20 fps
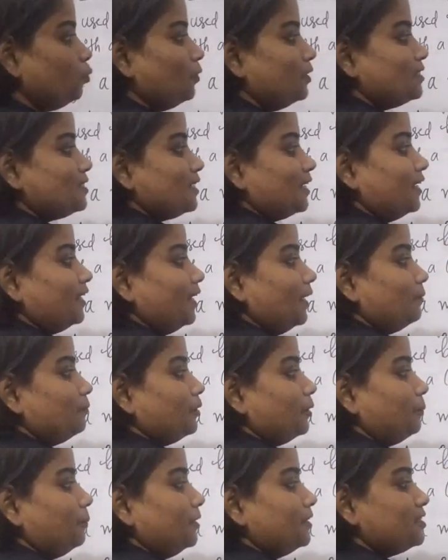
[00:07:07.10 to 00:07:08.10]
Once again I
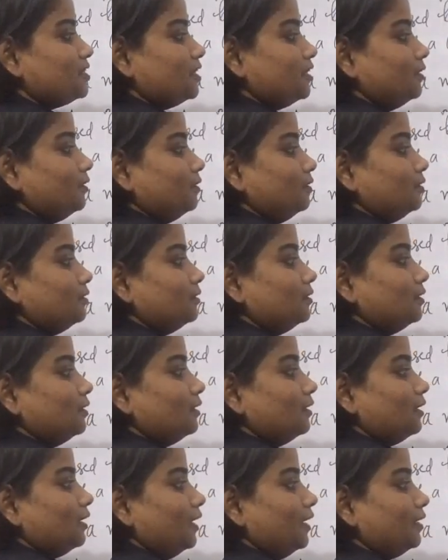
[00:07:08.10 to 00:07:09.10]
am repeating,
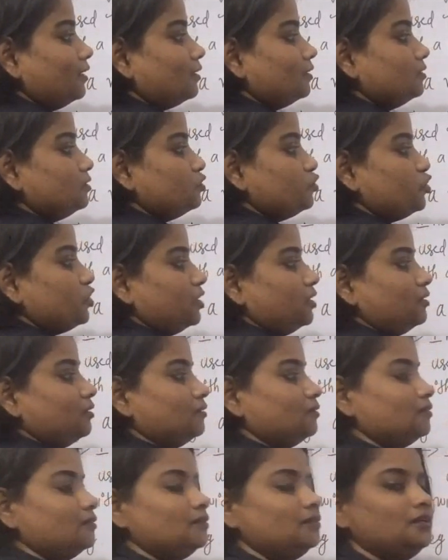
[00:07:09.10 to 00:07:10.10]
like J.
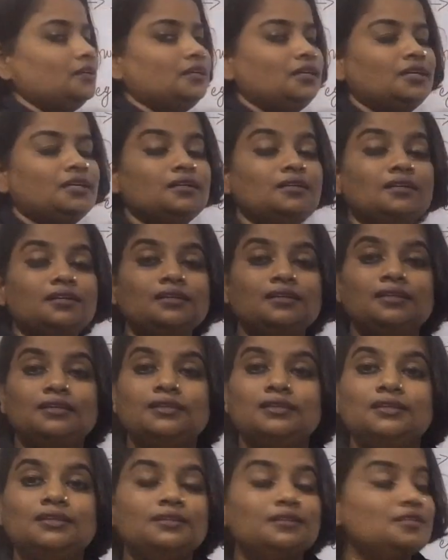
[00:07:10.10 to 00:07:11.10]

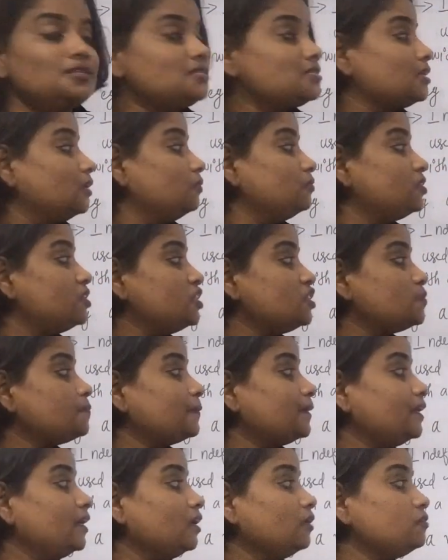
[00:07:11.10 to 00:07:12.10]
The sound is
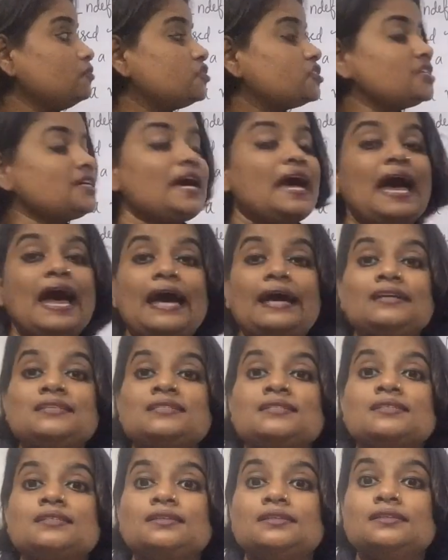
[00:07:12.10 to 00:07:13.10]
pronounced
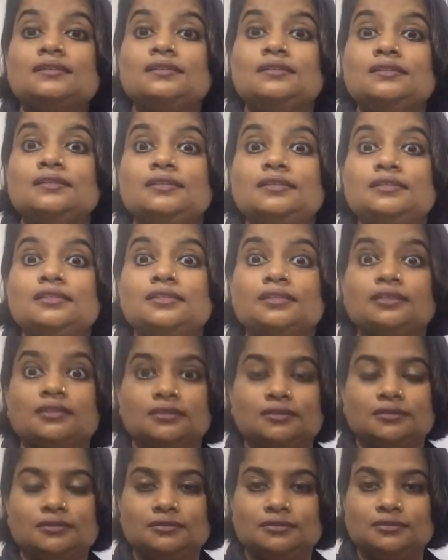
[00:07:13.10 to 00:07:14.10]
as
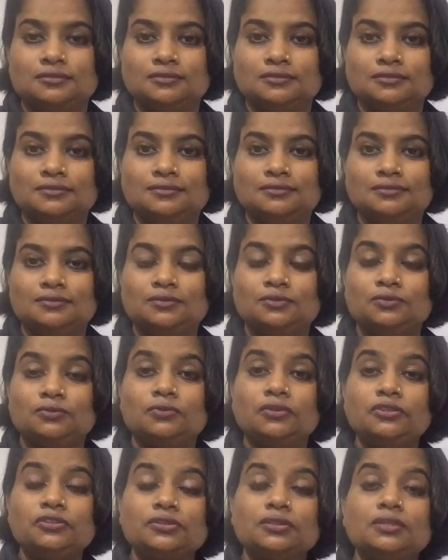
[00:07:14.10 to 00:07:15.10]
Y.
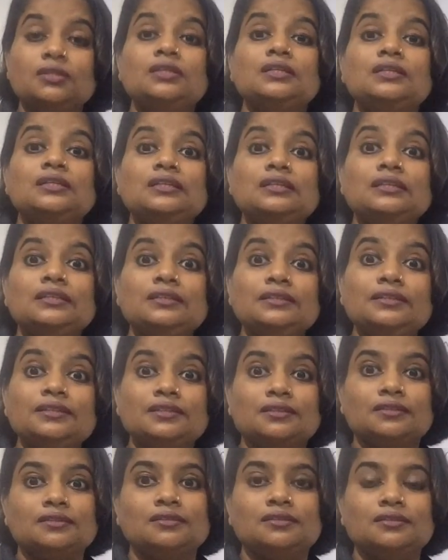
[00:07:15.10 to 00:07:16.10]
What?
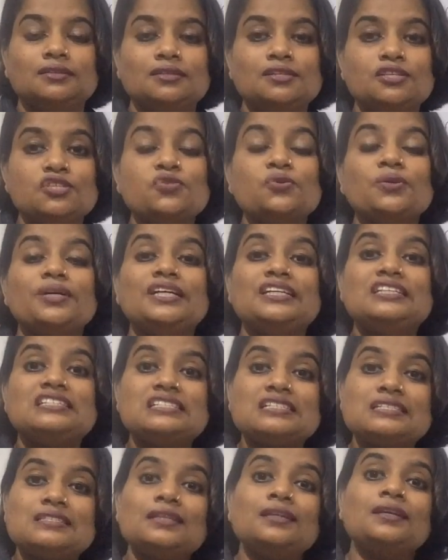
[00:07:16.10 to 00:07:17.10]
Y. So
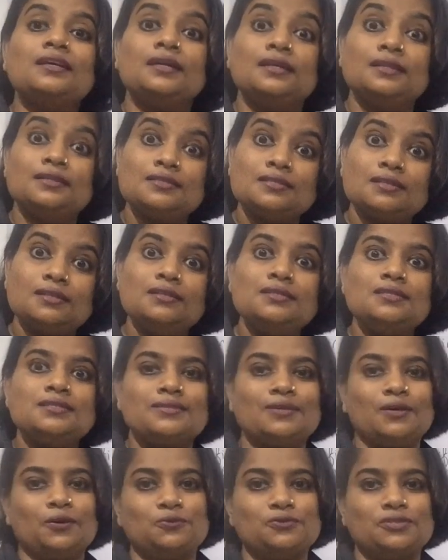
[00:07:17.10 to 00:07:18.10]
it is a consonant
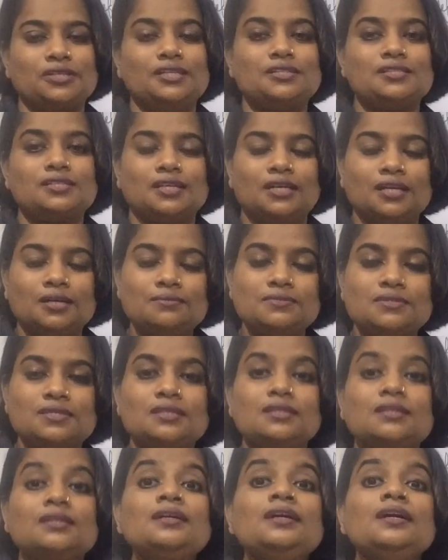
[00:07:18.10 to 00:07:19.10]
sound. It comes
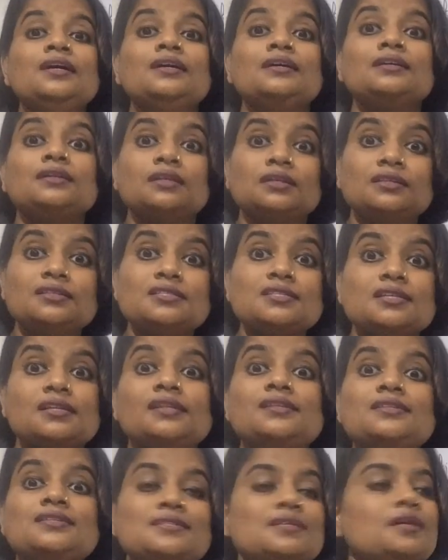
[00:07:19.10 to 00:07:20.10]
in the
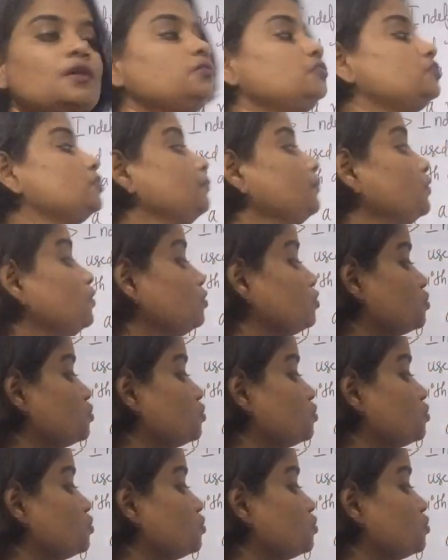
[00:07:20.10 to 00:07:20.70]
consonant sound.